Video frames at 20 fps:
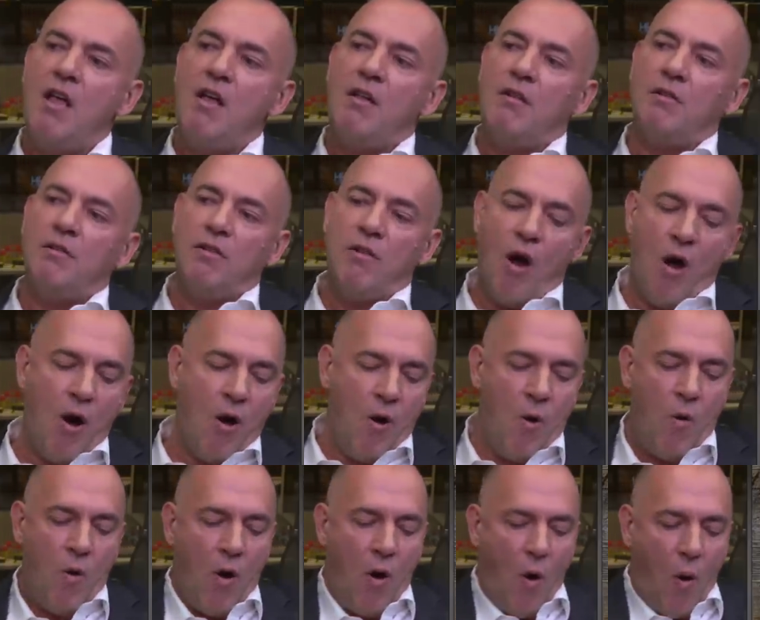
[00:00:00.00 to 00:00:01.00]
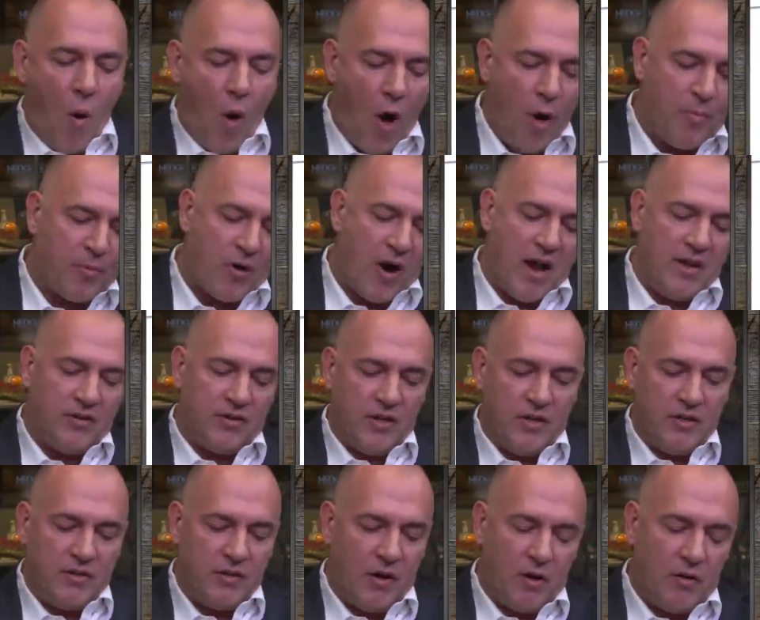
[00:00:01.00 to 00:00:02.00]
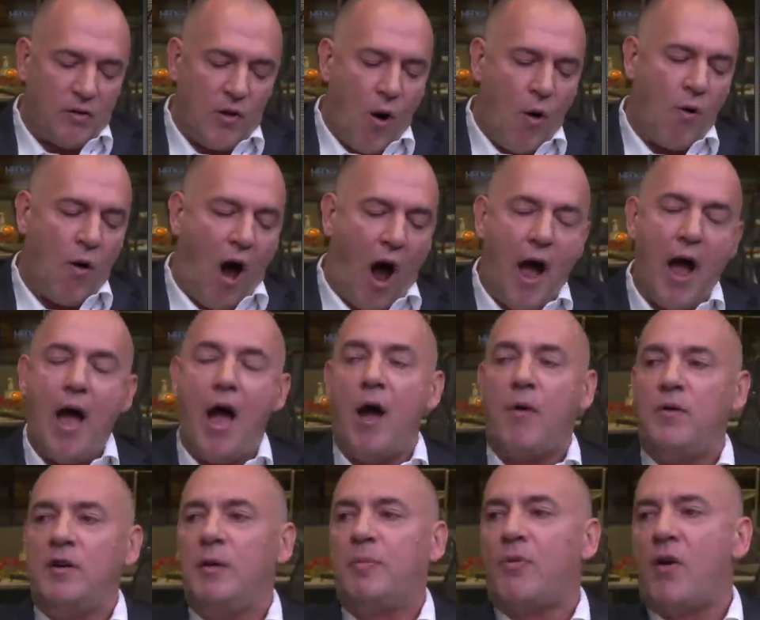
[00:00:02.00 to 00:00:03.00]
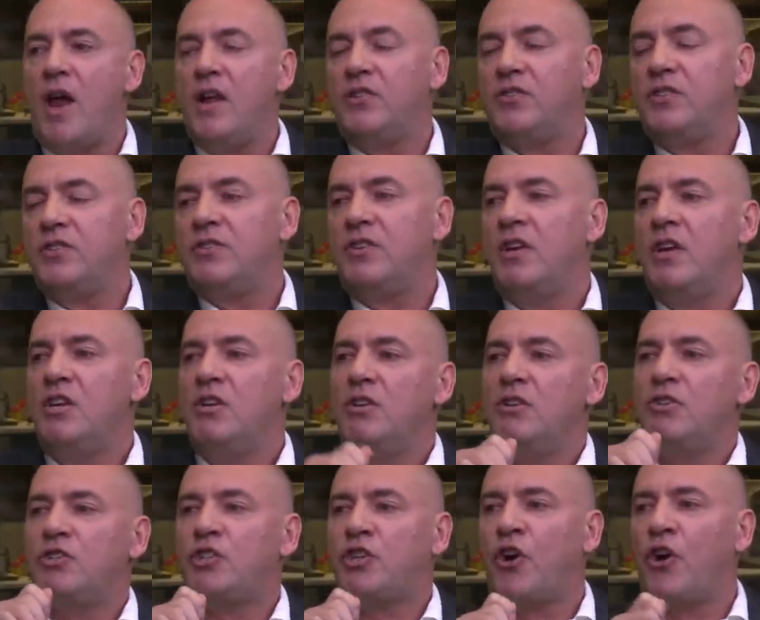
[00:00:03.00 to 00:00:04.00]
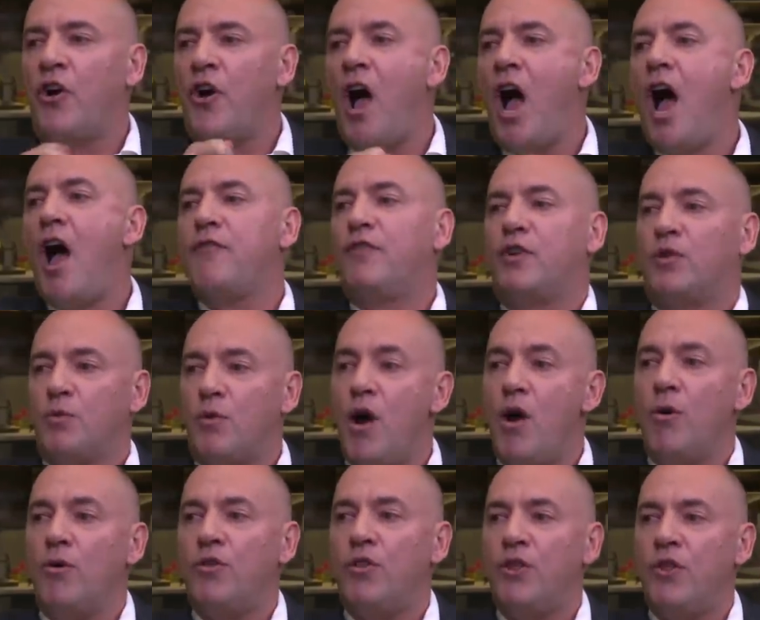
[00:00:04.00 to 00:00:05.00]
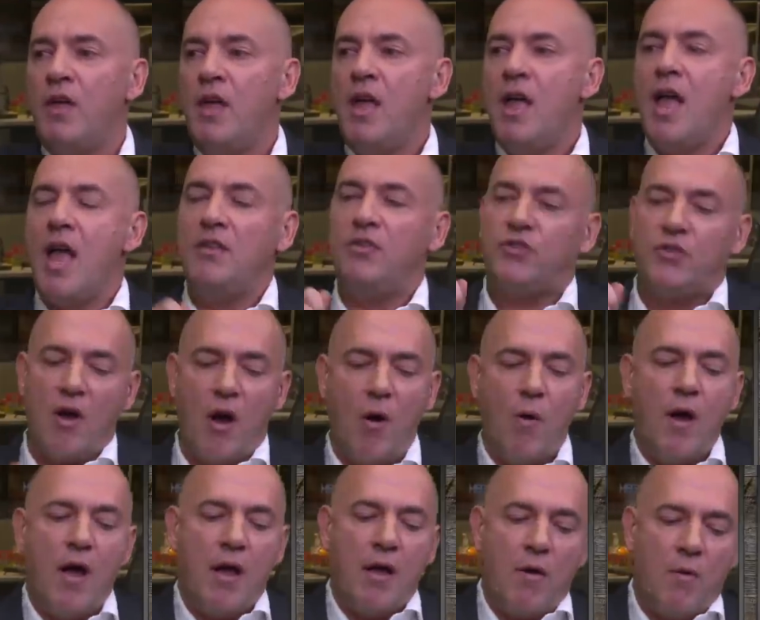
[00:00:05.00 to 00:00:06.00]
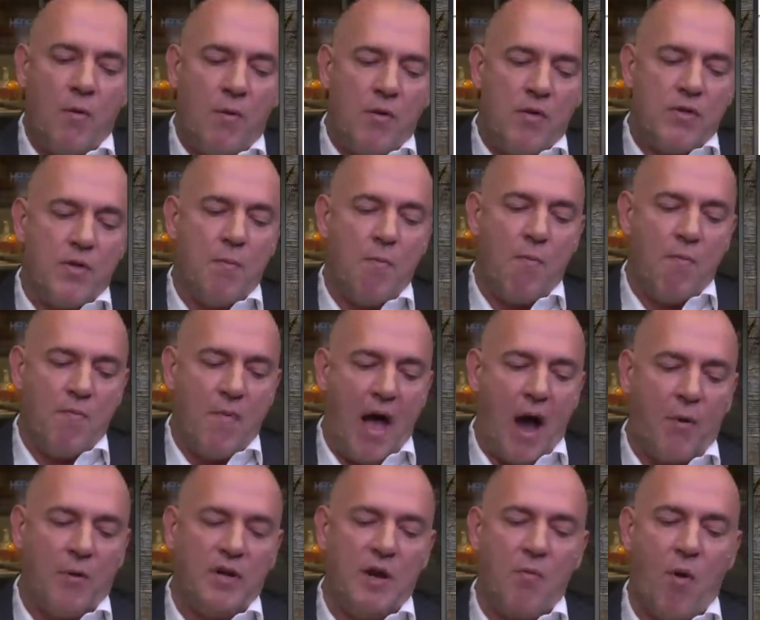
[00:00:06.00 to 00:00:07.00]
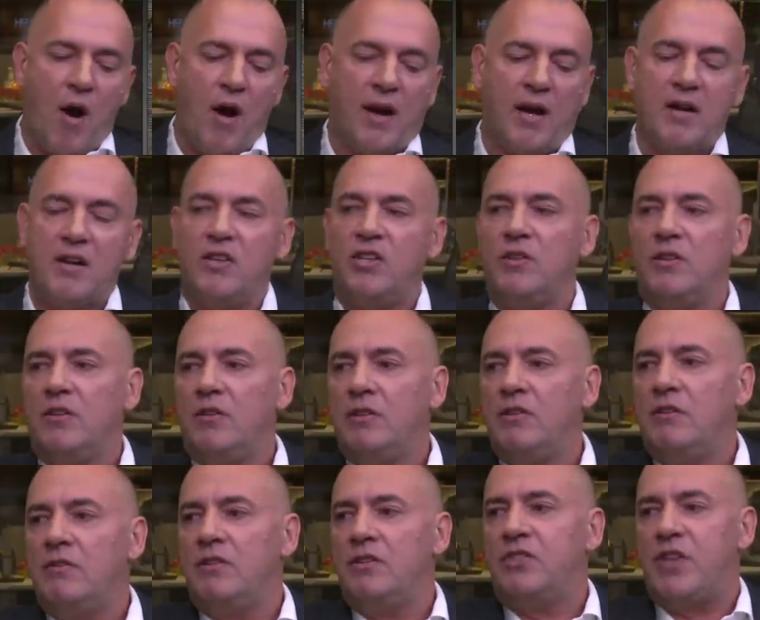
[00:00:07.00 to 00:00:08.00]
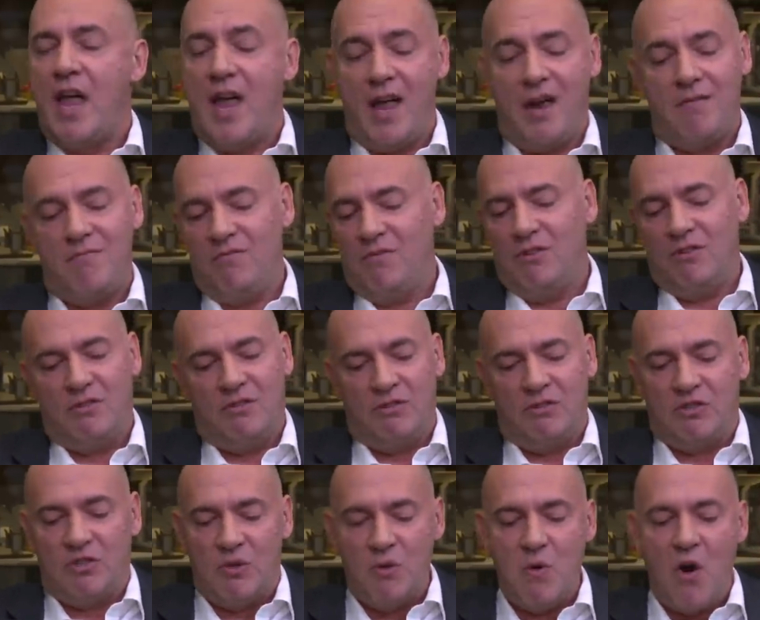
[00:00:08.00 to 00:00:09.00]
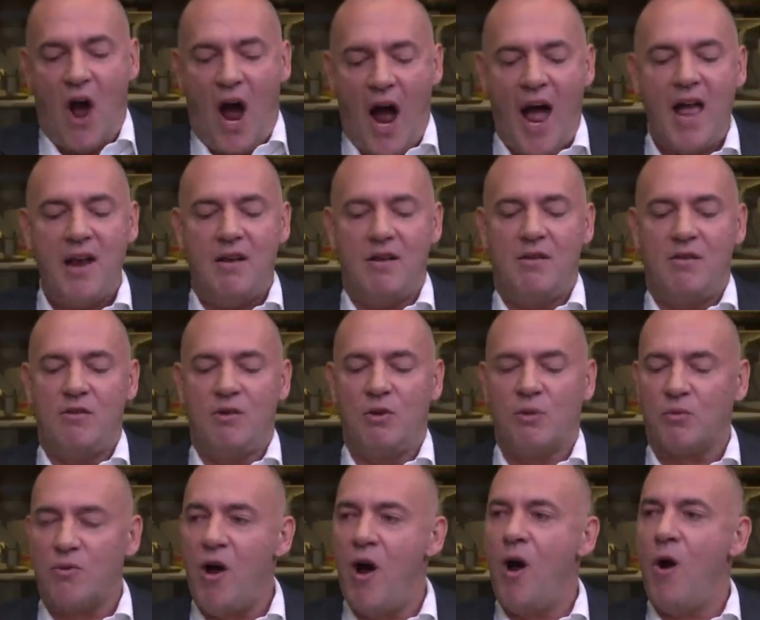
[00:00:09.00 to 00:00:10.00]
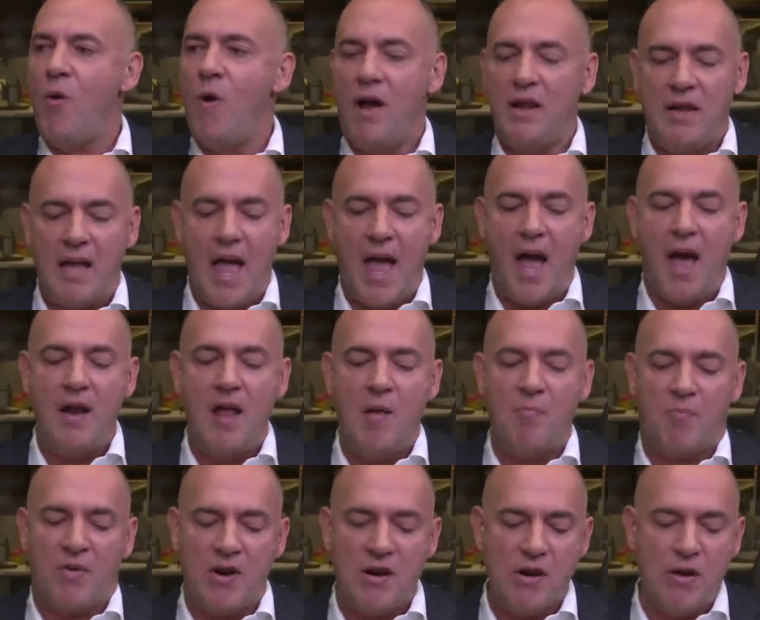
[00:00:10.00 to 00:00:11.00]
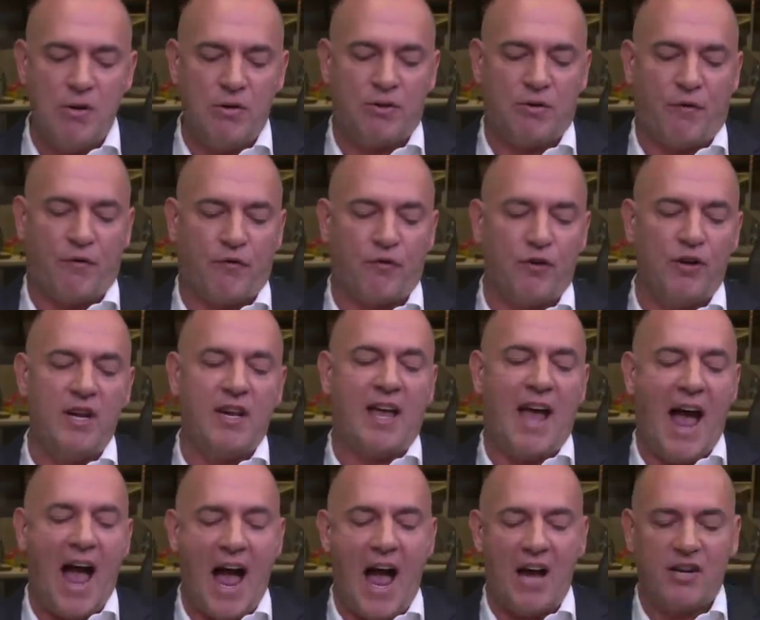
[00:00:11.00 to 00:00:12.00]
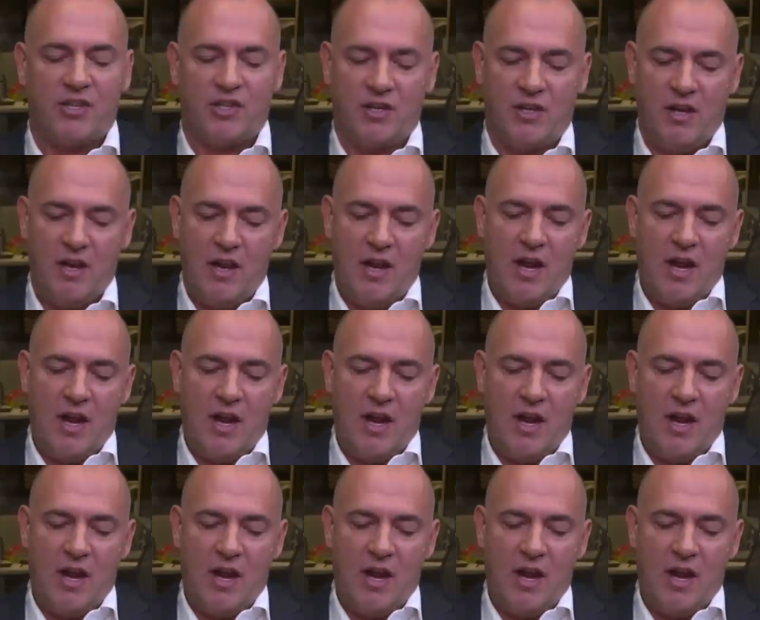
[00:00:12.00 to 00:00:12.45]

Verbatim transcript: Low oil prices, or low equity prices, turn off growth. Mm-hmm. And so the equity market is saying, do not grow again and produce free cash.